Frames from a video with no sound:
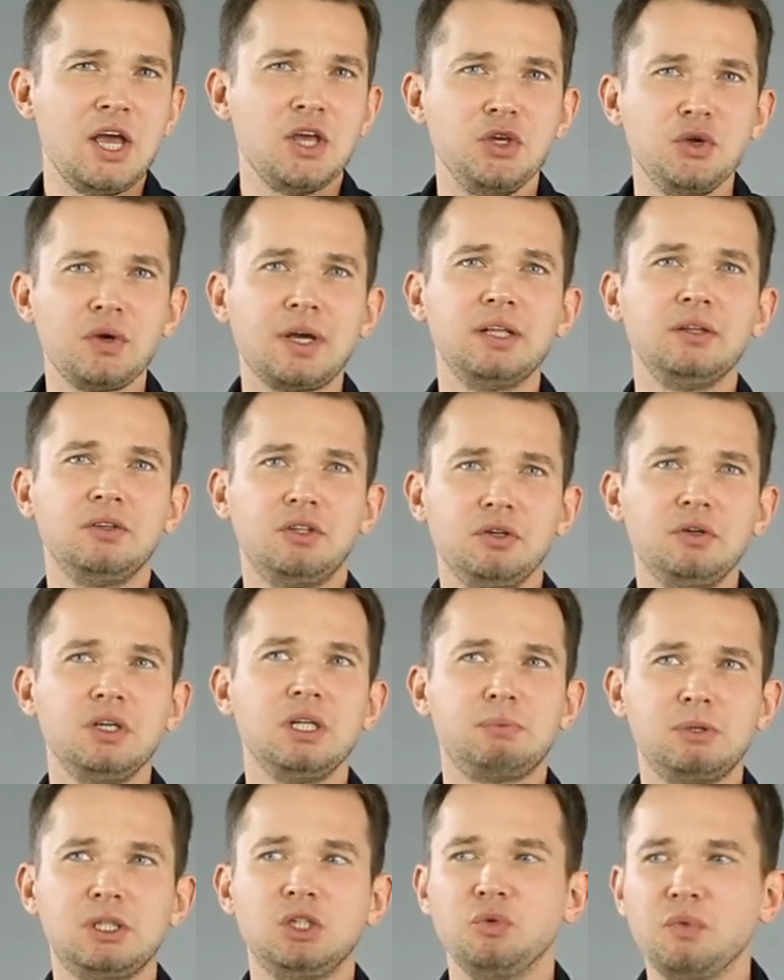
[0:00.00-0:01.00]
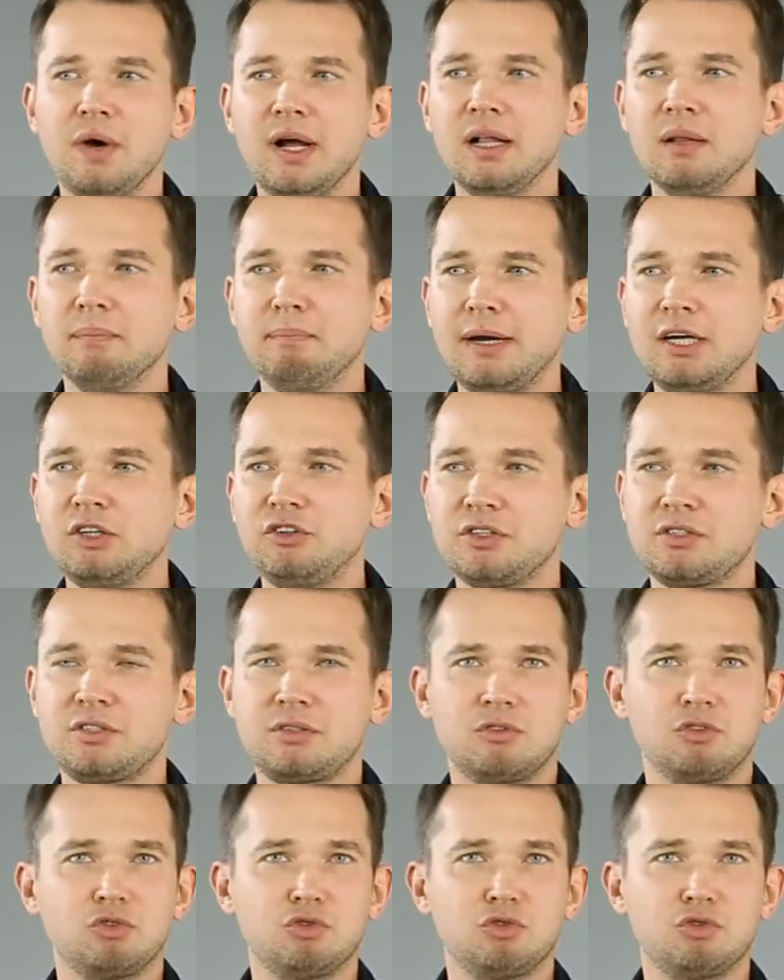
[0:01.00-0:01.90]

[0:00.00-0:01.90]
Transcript: you can do it pretty well by just